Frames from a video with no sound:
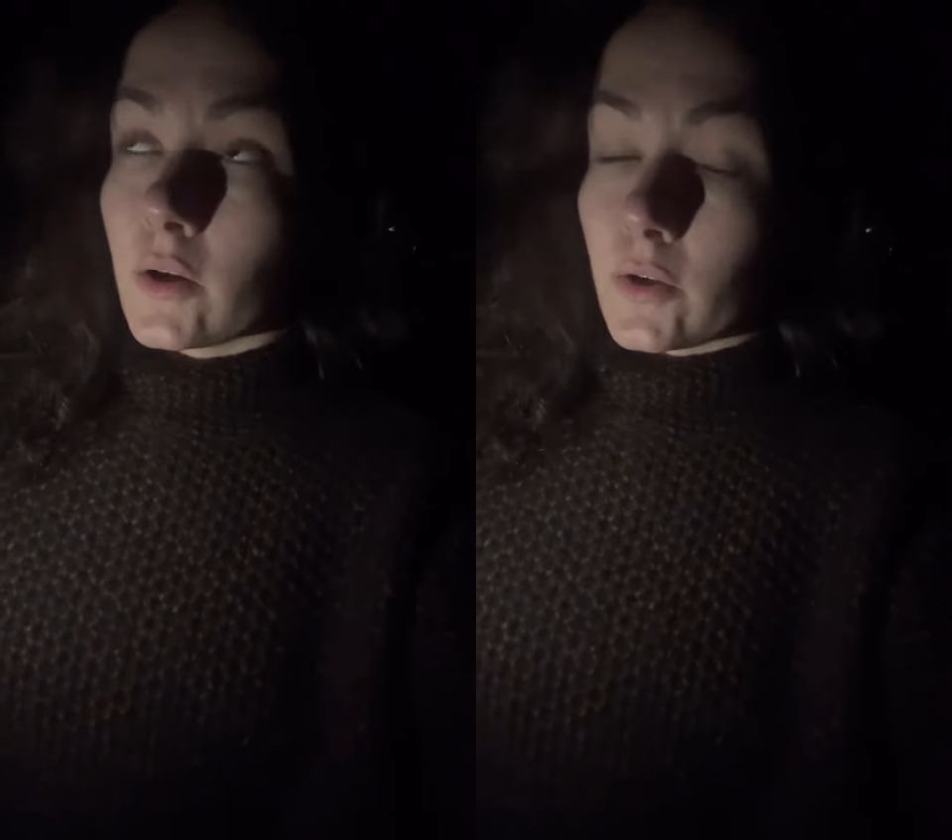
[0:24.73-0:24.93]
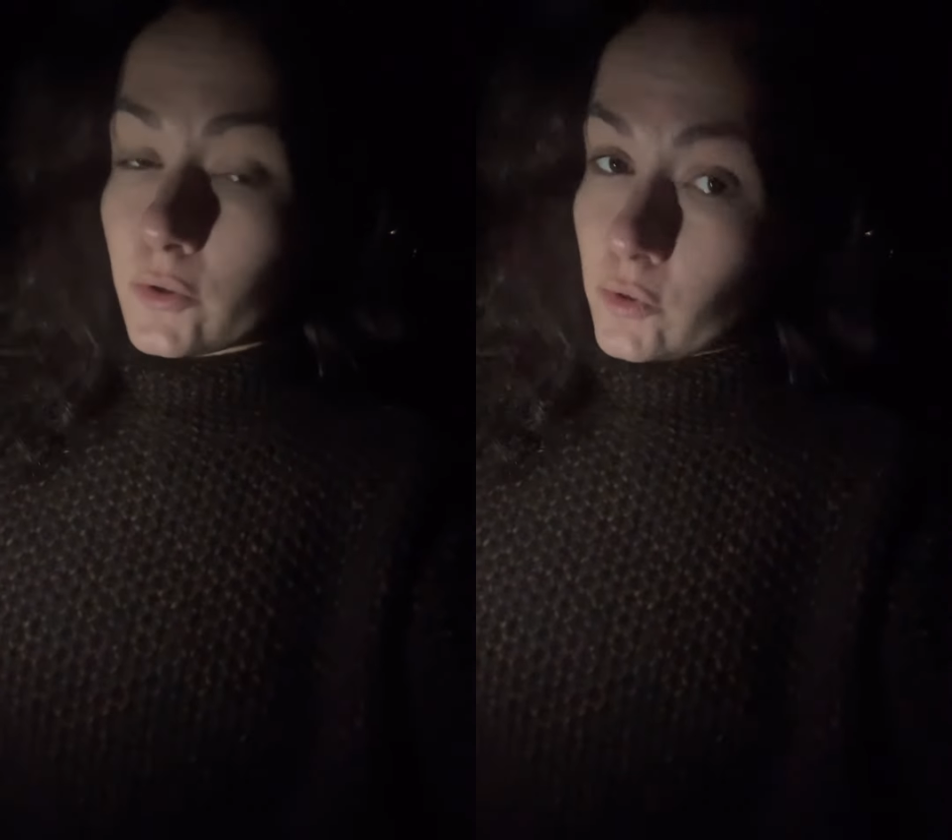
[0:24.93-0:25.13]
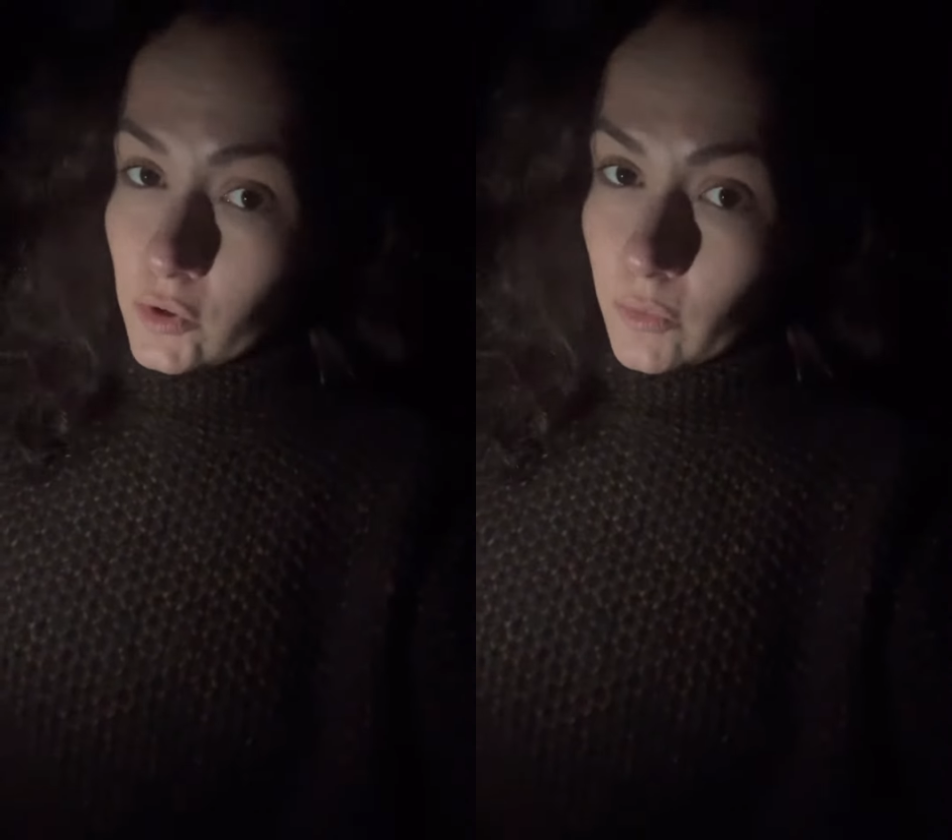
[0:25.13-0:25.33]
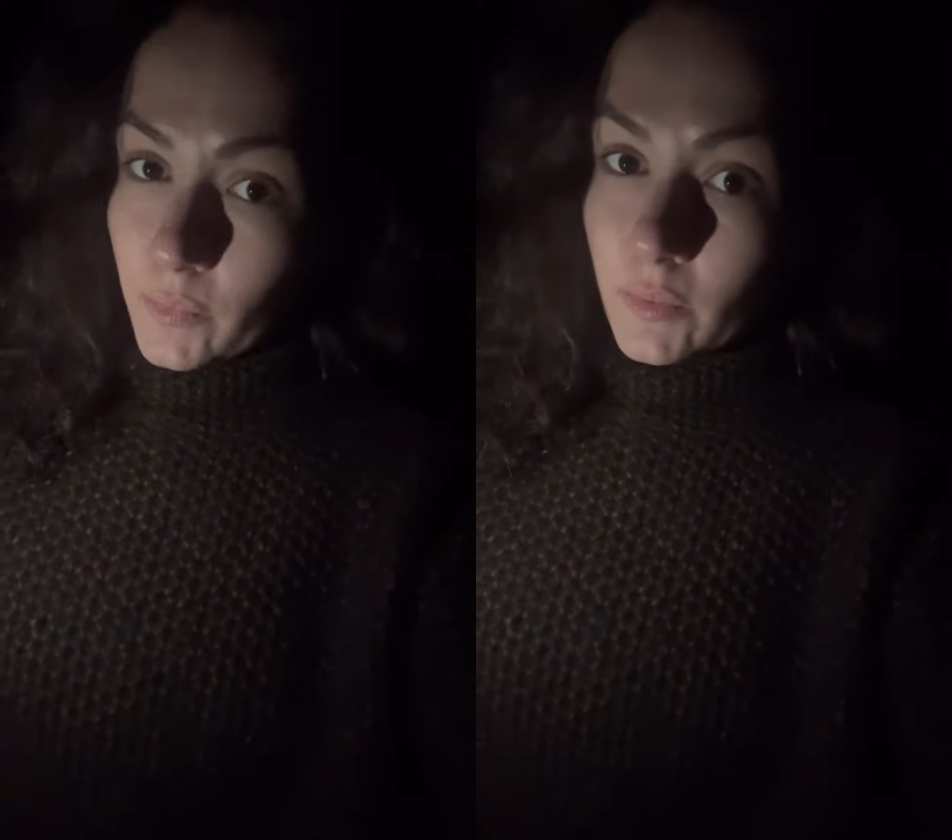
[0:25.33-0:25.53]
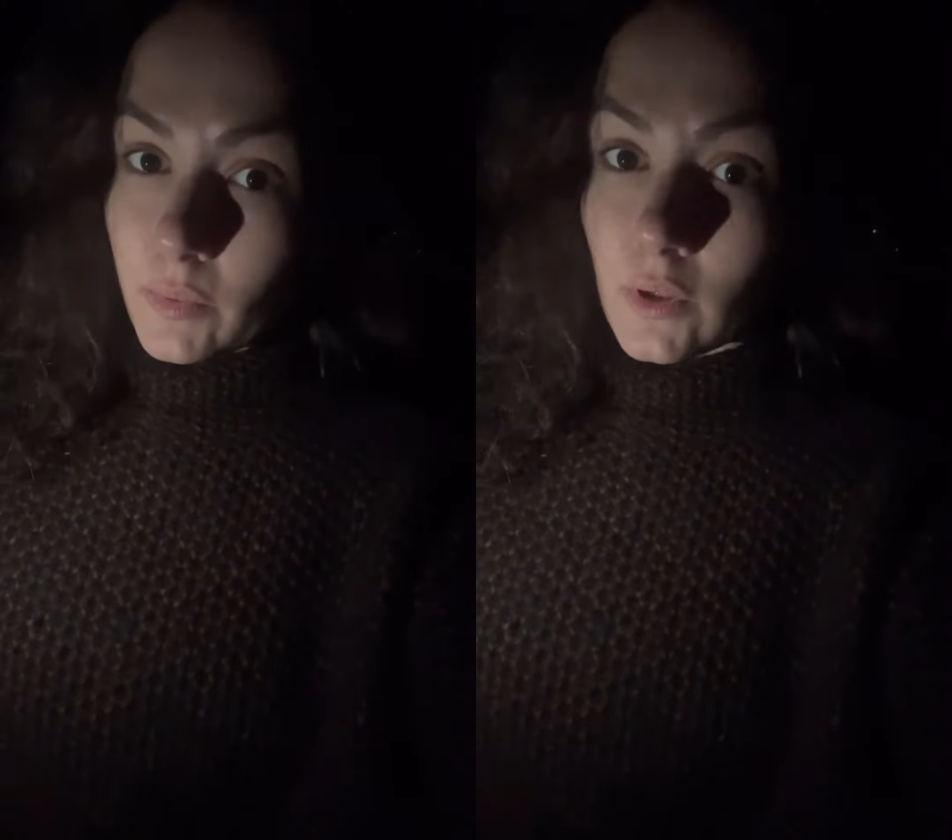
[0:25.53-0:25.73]
usual
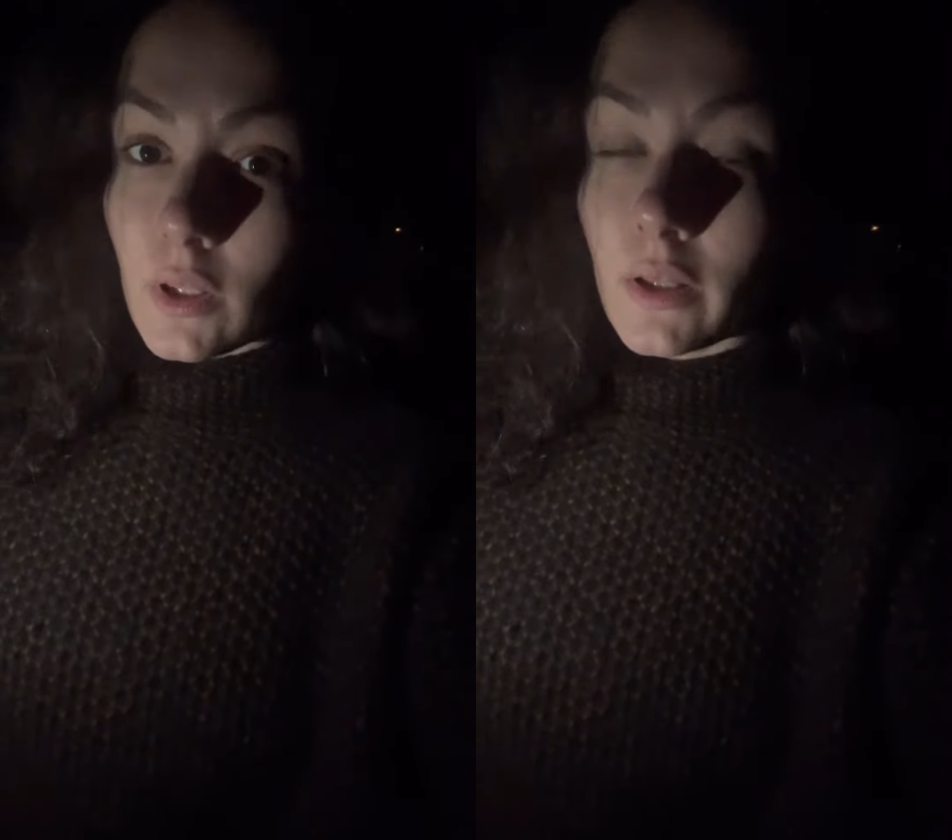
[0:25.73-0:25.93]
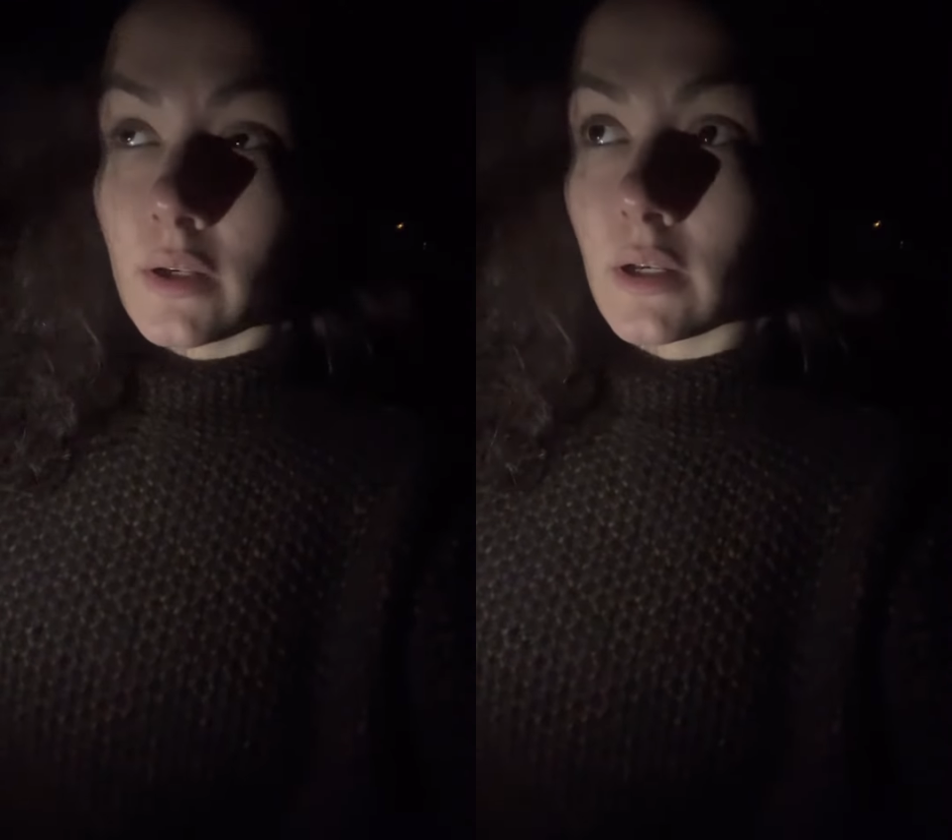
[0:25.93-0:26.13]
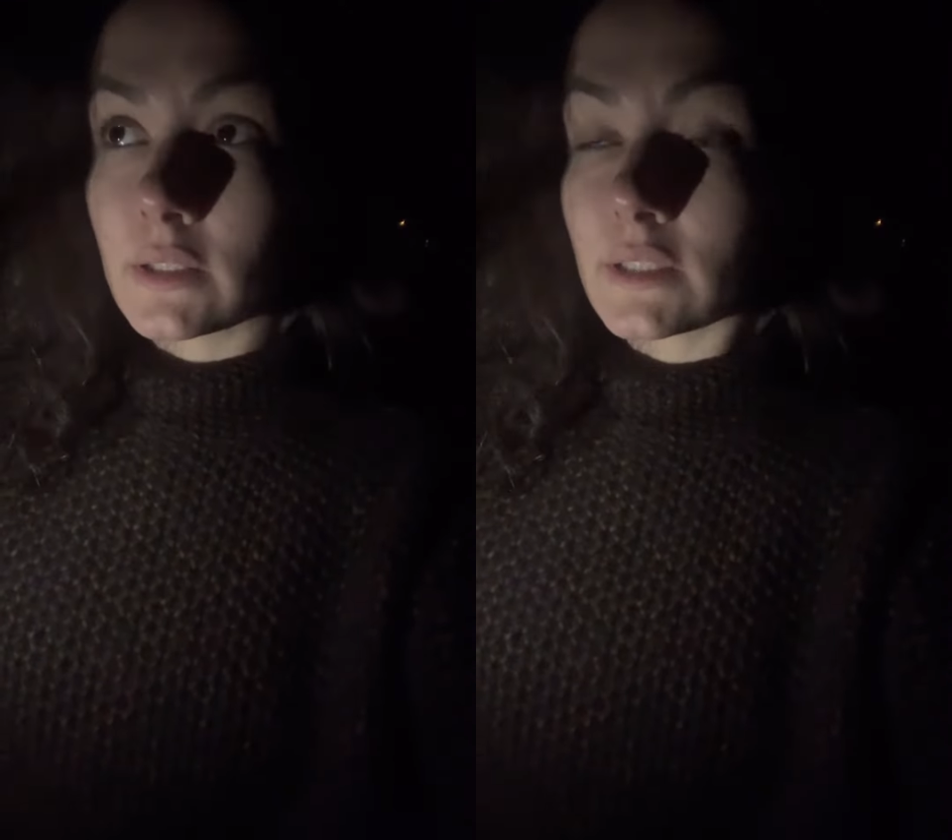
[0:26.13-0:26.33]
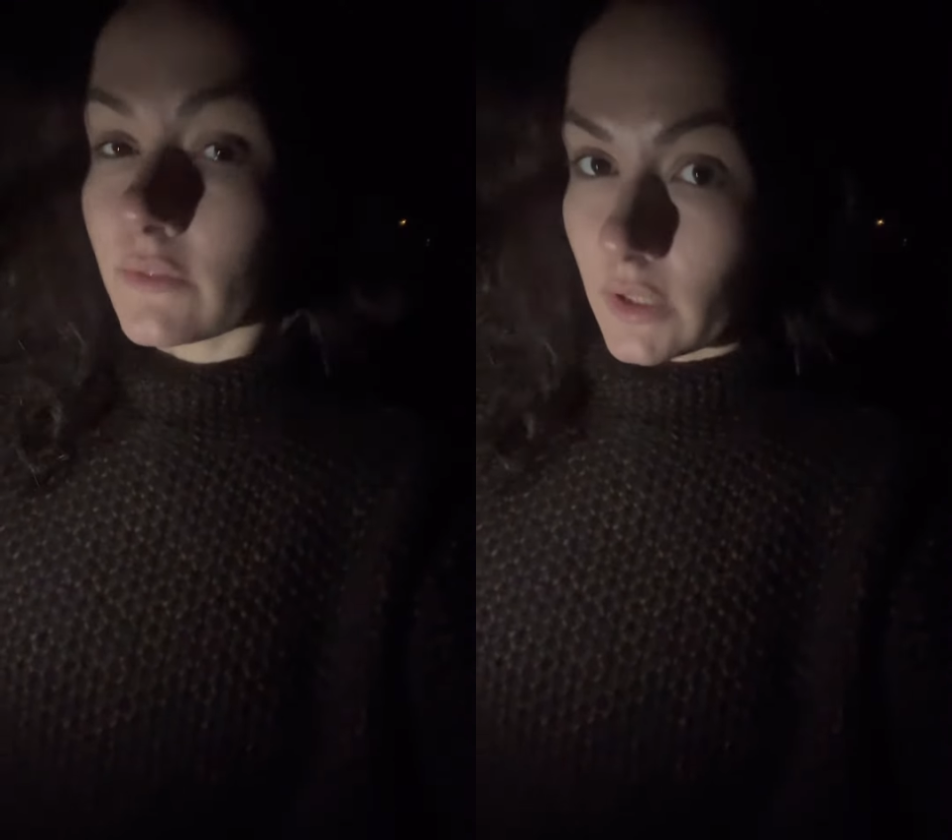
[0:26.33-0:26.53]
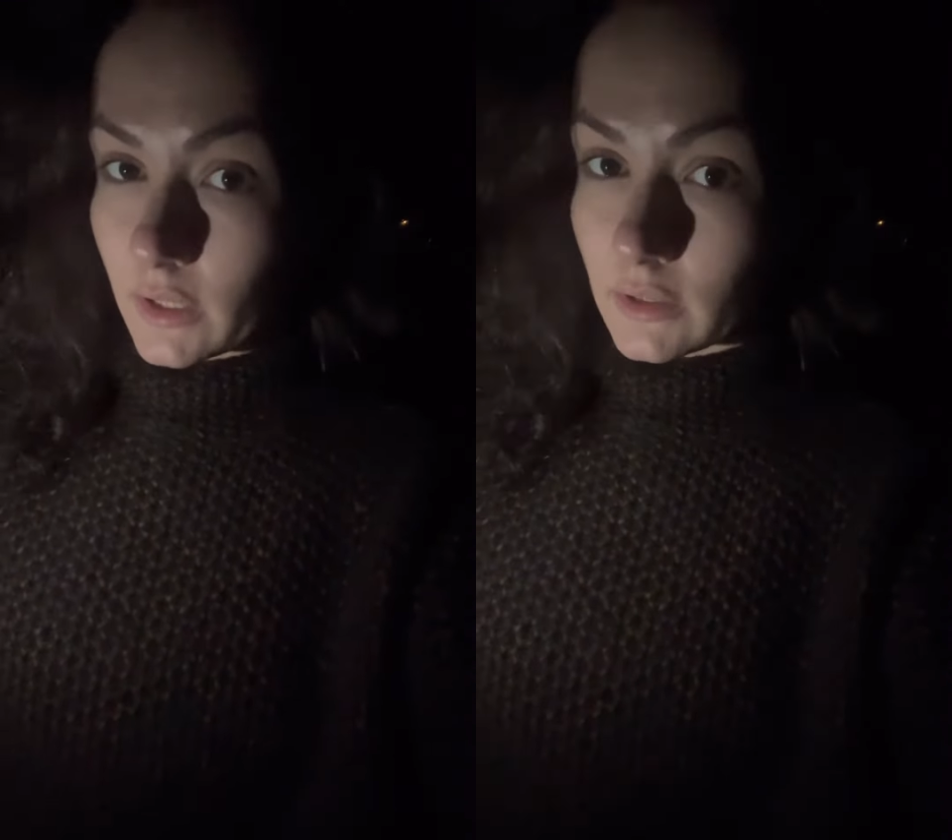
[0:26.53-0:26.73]
people,
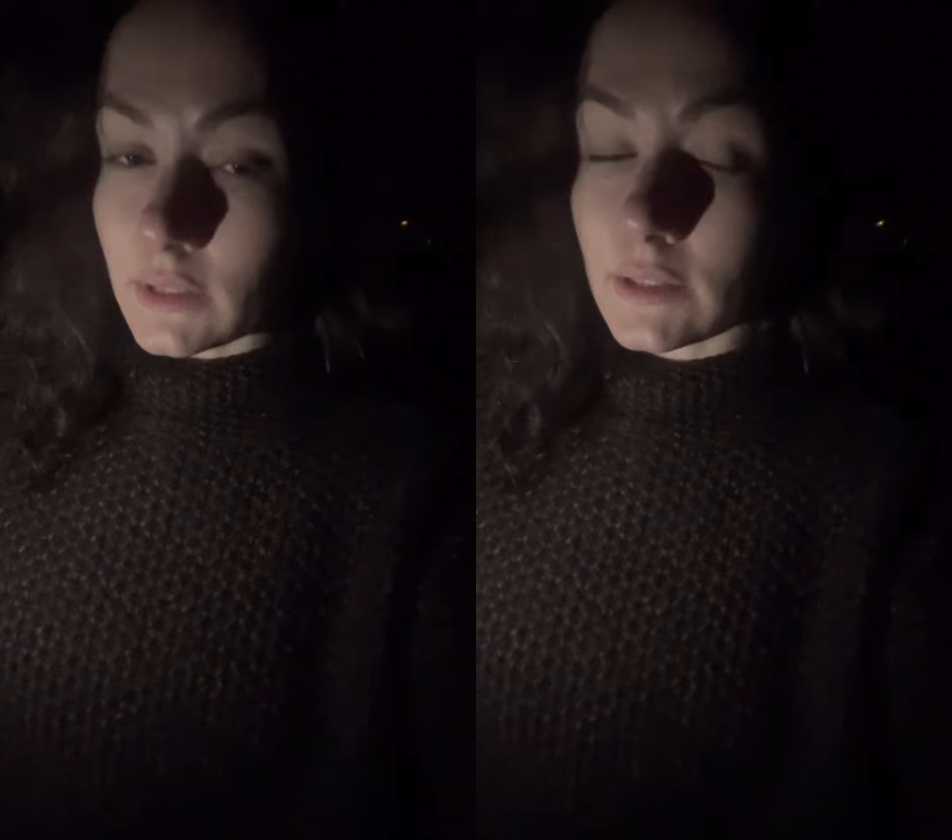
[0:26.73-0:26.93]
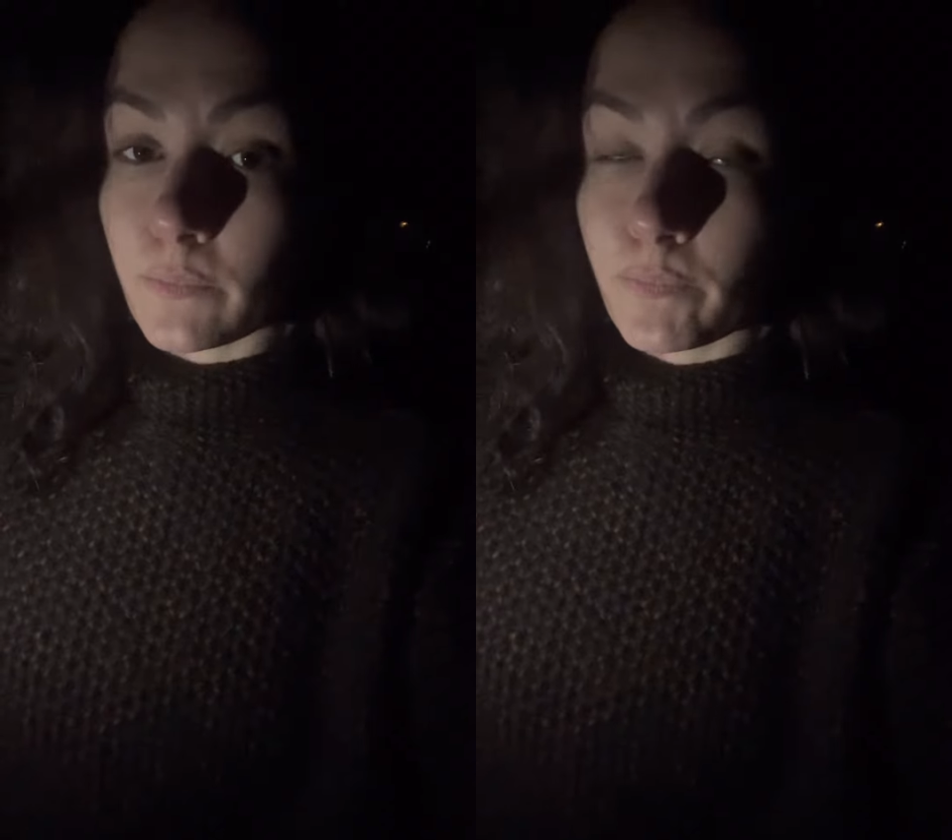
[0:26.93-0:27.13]
civilians.